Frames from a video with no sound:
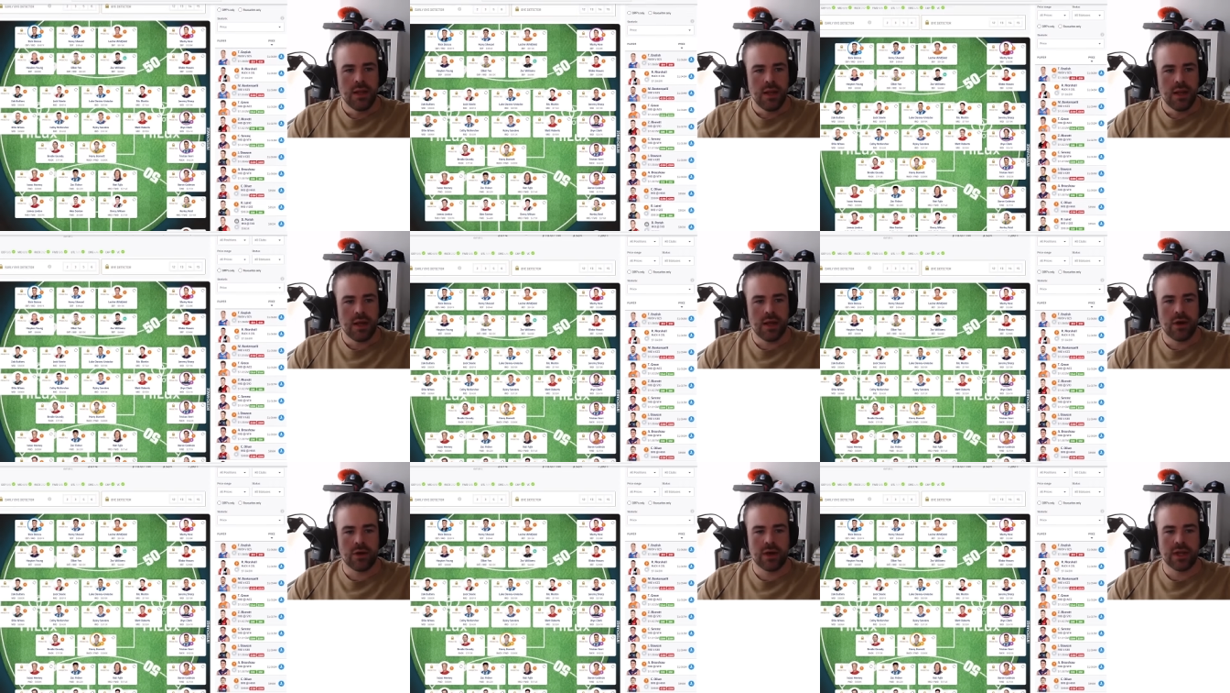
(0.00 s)

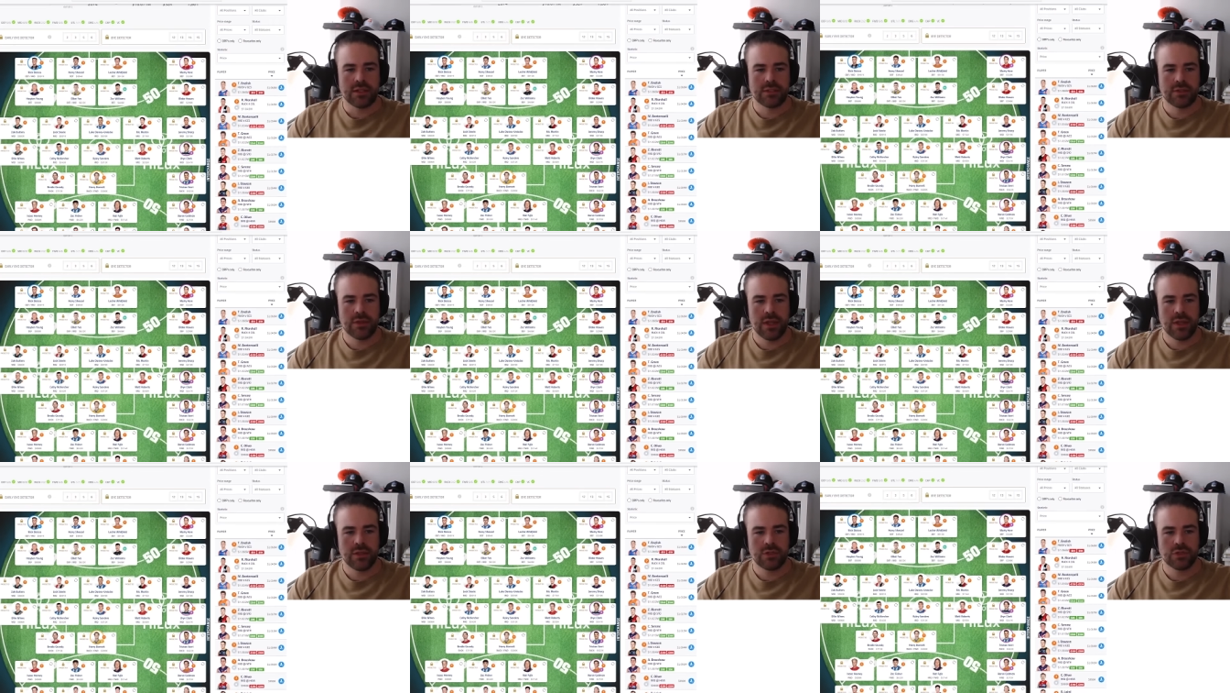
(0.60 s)
Uh, all right, so
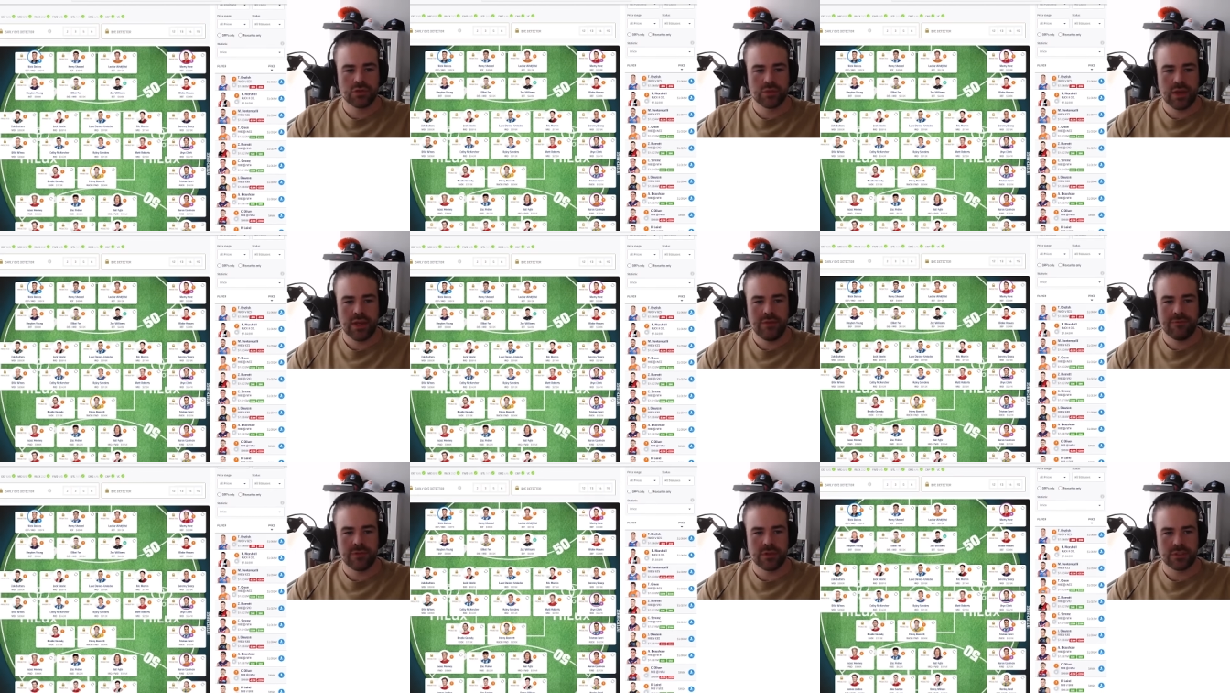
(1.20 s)
then
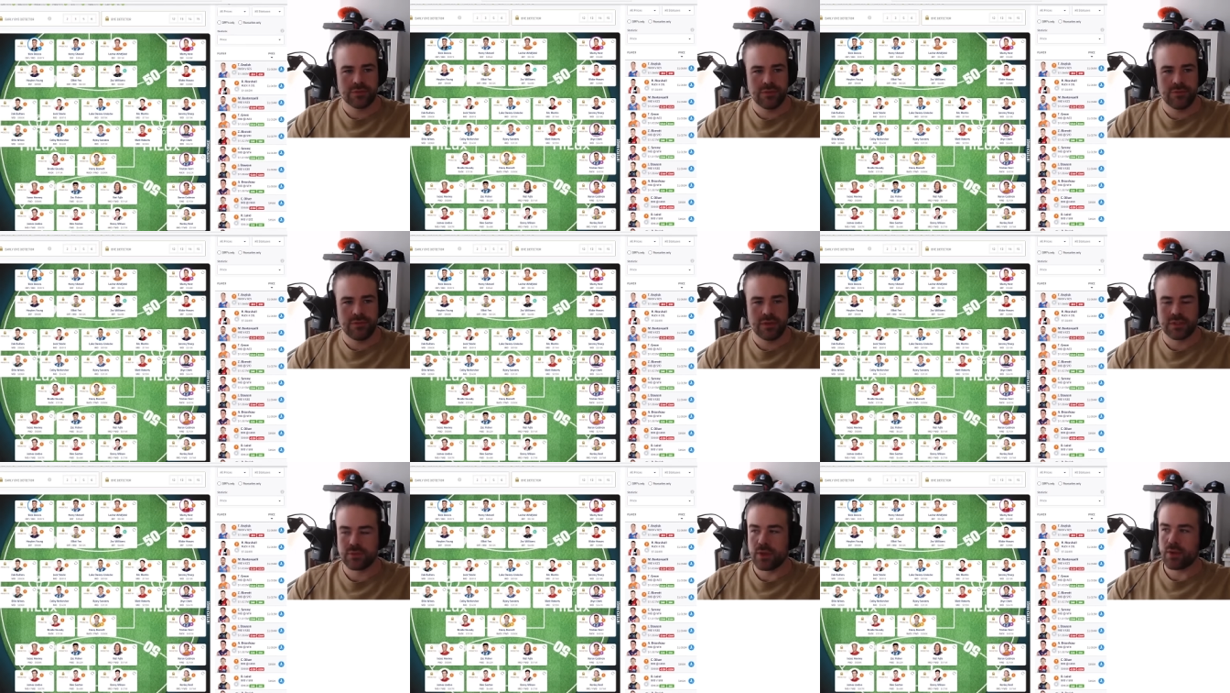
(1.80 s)
trade philosophy for
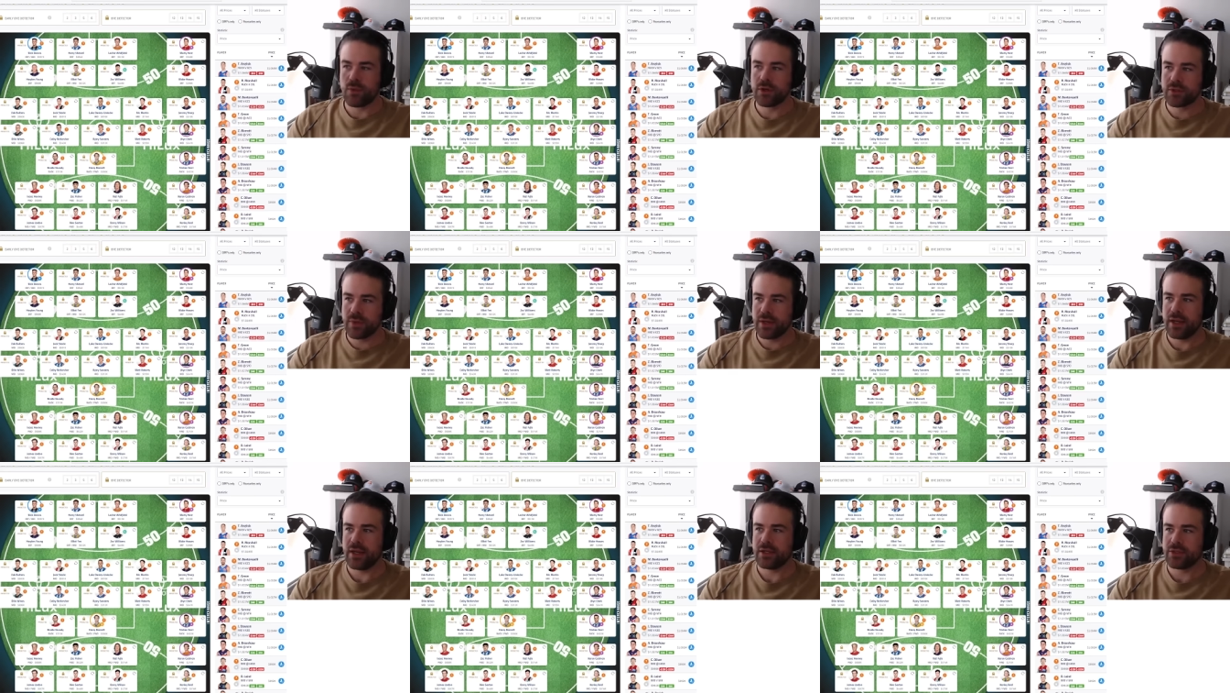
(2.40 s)
this week. What do
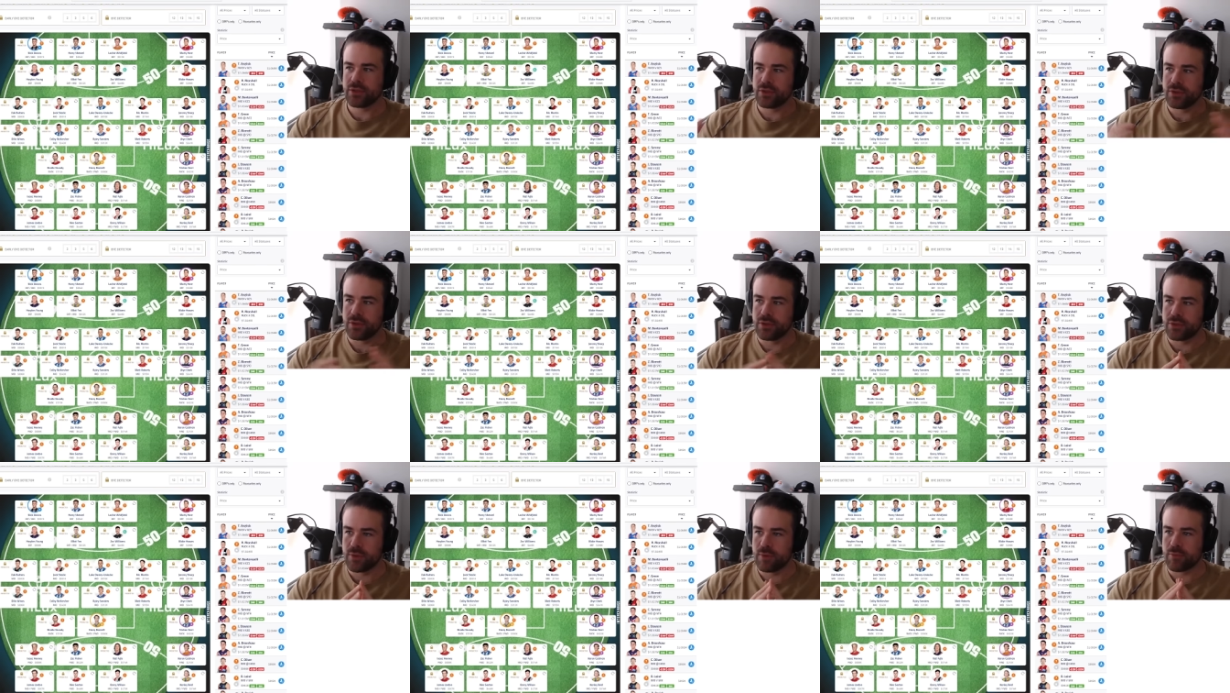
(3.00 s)
I need to
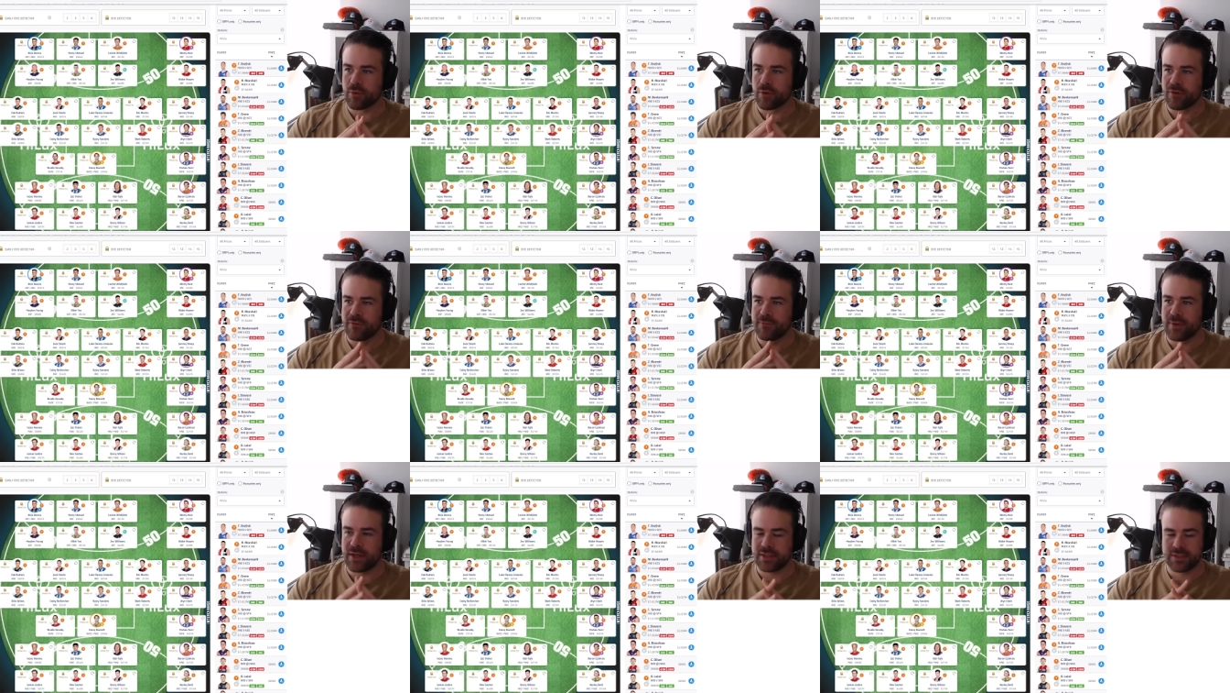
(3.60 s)
do to
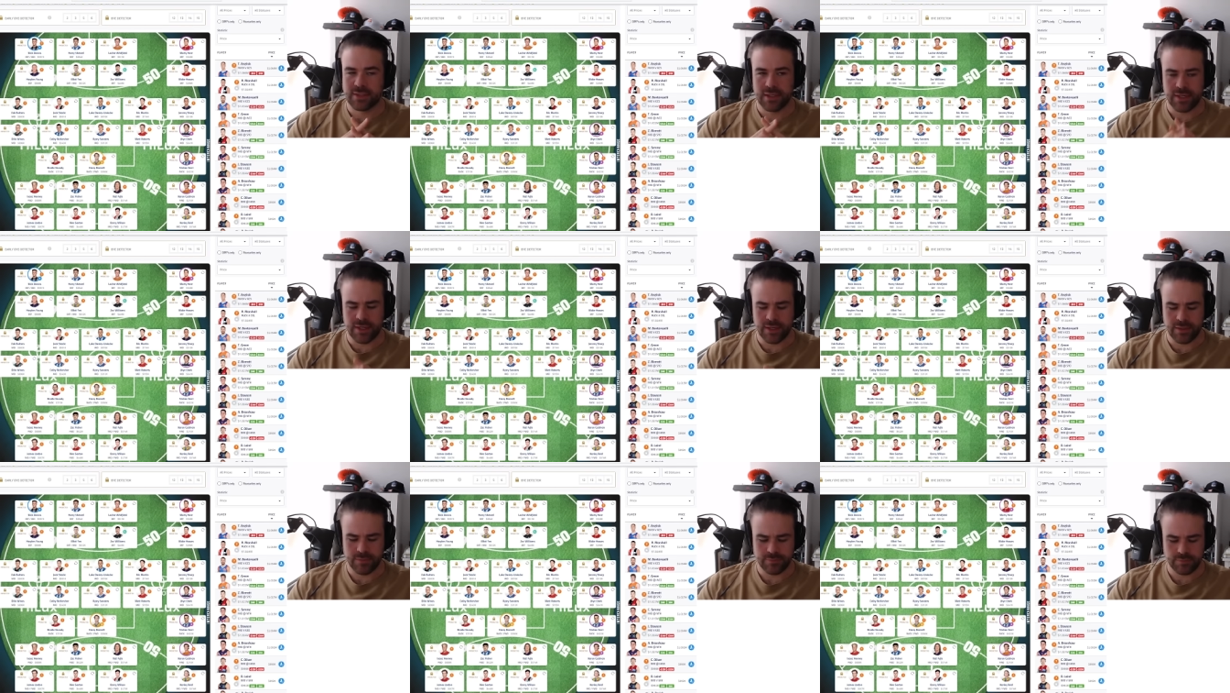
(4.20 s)
improve my side?